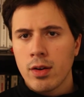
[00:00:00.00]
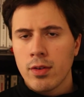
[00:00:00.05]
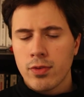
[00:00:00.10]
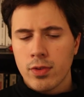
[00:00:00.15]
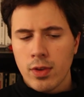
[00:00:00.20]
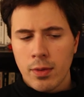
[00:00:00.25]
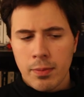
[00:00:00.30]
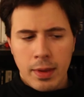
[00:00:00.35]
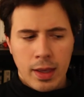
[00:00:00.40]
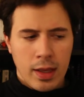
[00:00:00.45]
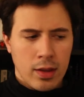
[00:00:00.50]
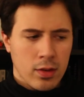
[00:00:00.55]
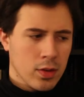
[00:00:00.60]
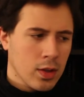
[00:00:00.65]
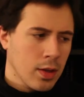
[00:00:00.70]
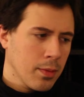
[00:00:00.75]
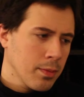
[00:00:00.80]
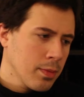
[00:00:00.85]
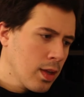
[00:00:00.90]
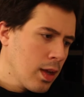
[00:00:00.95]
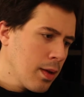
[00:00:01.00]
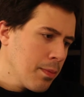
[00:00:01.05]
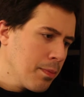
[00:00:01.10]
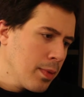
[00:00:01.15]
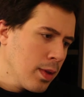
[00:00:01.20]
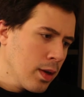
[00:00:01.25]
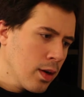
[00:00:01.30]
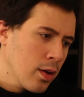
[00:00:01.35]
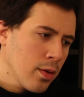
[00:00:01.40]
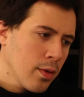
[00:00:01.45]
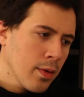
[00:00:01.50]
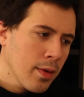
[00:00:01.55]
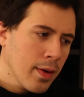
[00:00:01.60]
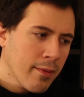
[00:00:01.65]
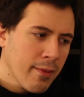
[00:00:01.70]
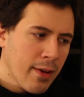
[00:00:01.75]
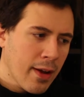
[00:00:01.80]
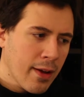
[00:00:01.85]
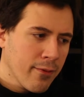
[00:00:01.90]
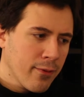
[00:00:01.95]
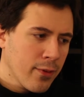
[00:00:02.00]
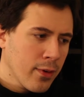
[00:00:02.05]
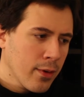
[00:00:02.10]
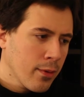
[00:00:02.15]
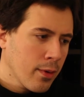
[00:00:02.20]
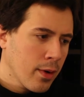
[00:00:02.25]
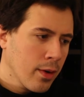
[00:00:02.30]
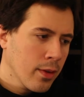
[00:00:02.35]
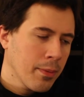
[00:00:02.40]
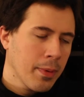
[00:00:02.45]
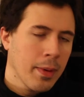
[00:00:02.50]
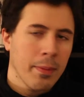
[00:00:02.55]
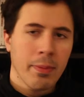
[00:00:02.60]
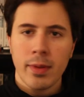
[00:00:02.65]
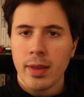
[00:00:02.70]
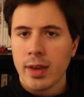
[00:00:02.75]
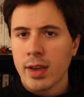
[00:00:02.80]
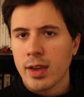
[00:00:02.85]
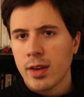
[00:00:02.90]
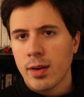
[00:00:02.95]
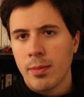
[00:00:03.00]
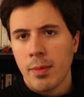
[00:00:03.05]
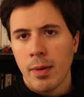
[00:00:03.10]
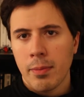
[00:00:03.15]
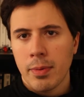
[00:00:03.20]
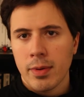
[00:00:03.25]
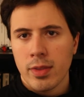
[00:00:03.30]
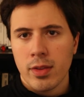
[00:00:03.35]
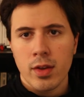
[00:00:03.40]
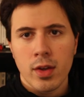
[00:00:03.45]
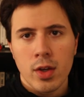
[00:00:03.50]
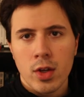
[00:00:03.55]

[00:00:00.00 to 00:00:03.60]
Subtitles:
If something else comes up, you know, I've got several other people that could come up with